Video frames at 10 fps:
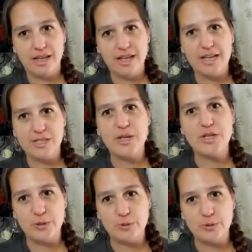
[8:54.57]
it has
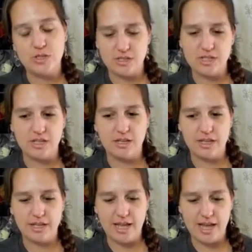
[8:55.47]
been used until
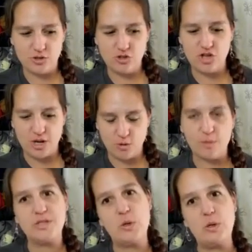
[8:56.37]
it has
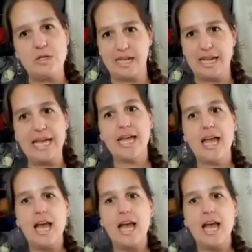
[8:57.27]
ginormous holes in it.